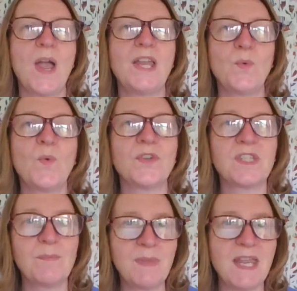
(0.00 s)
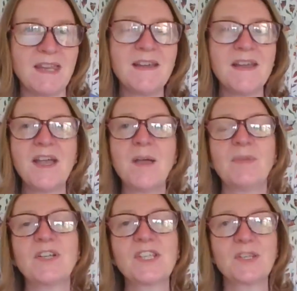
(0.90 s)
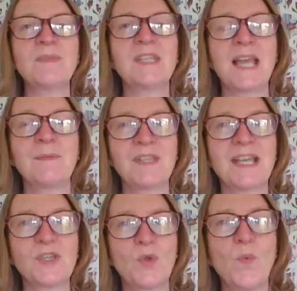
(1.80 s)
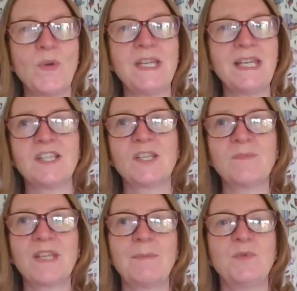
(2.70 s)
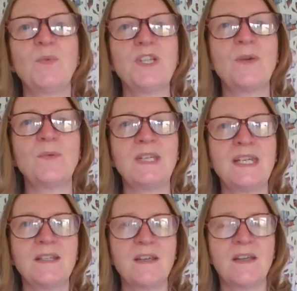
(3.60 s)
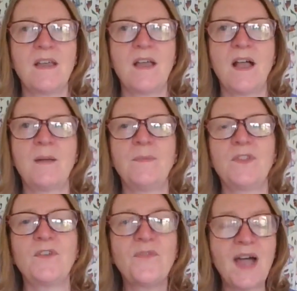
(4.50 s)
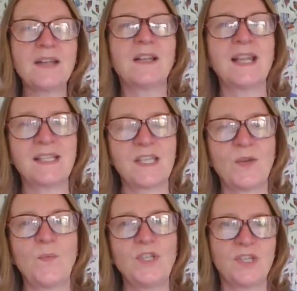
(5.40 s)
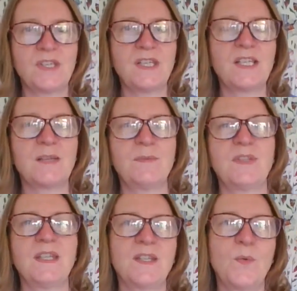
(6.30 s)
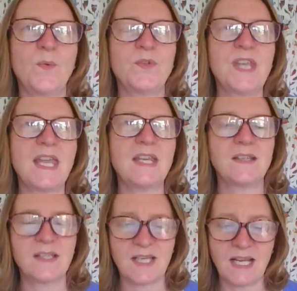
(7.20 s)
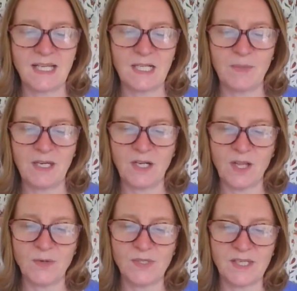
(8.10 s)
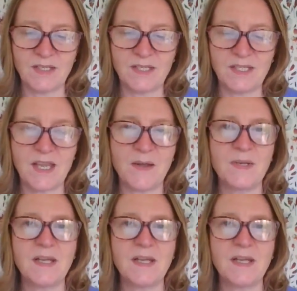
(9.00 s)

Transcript: you want to be, because sometimes that's all we need. Sometimes we don't need the final answer, we just need something that will take us a little bit closer. So